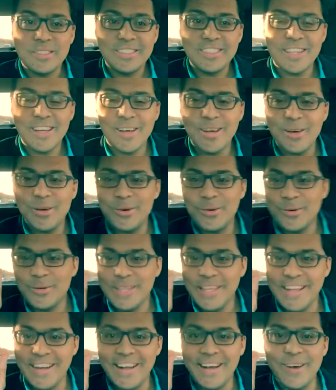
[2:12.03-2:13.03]
So,
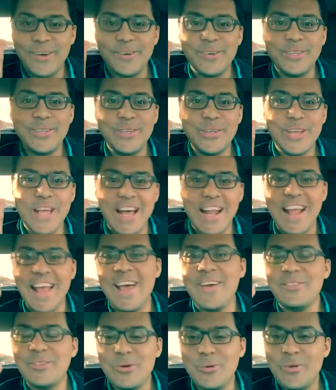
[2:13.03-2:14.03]
you gotta
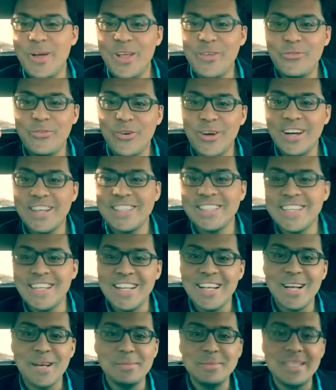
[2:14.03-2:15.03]
have to wait for it
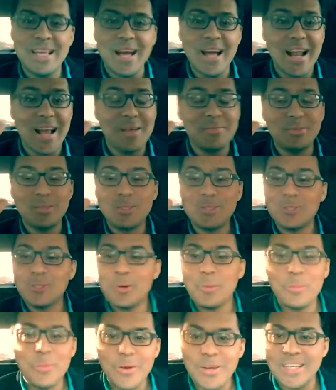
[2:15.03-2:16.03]
until it comes out. I'm
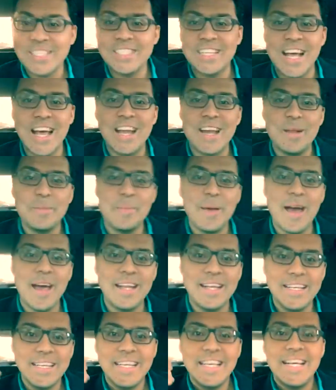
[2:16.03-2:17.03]
super excited
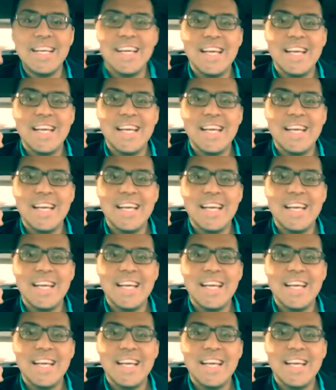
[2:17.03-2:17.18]
about it.